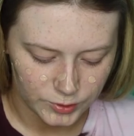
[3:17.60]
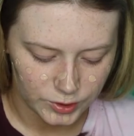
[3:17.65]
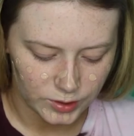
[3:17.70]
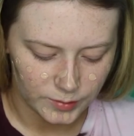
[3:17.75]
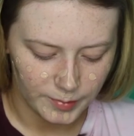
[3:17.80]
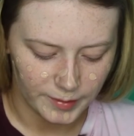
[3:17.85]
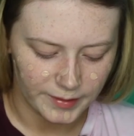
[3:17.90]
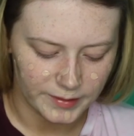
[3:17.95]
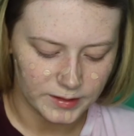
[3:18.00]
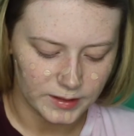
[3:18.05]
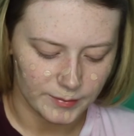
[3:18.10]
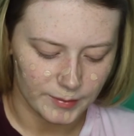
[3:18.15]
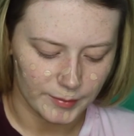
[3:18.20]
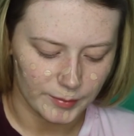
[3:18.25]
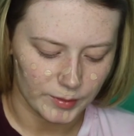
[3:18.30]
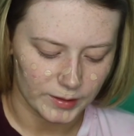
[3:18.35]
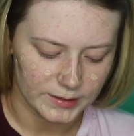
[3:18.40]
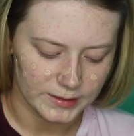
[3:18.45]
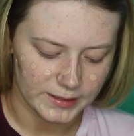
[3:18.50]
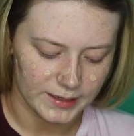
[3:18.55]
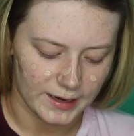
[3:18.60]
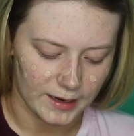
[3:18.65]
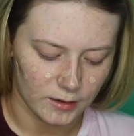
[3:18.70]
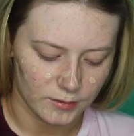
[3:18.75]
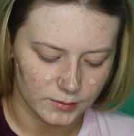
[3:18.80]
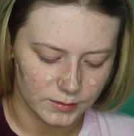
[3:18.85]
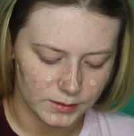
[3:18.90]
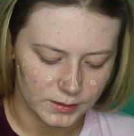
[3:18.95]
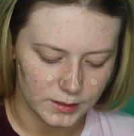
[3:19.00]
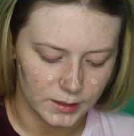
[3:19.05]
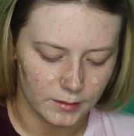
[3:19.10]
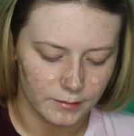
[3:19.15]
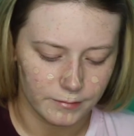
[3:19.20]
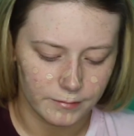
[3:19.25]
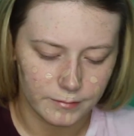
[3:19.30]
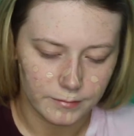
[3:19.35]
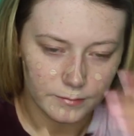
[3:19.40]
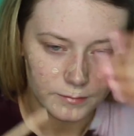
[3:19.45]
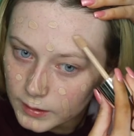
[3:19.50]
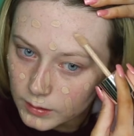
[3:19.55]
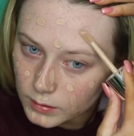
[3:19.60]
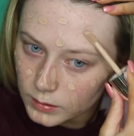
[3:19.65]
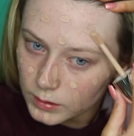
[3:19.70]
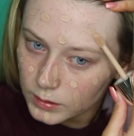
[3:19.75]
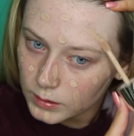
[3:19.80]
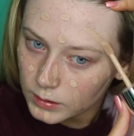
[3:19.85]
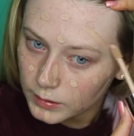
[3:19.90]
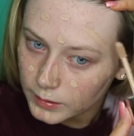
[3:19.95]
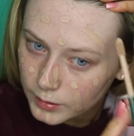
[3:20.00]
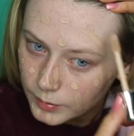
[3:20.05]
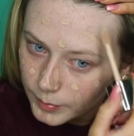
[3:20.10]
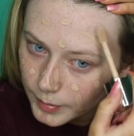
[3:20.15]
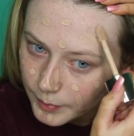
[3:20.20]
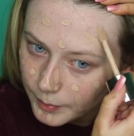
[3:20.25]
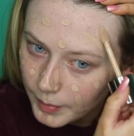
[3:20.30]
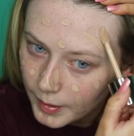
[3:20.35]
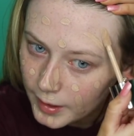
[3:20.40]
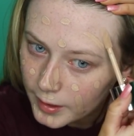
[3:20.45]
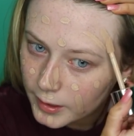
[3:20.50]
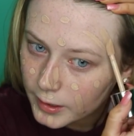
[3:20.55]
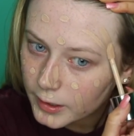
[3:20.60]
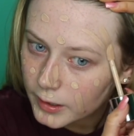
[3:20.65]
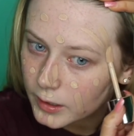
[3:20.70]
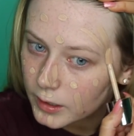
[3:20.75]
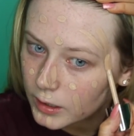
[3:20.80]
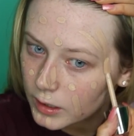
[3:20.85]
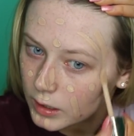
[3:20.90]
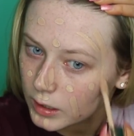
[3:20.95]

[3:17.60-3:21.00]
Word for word: sure by the time I blend it out and stuff, it'll look a little bit better.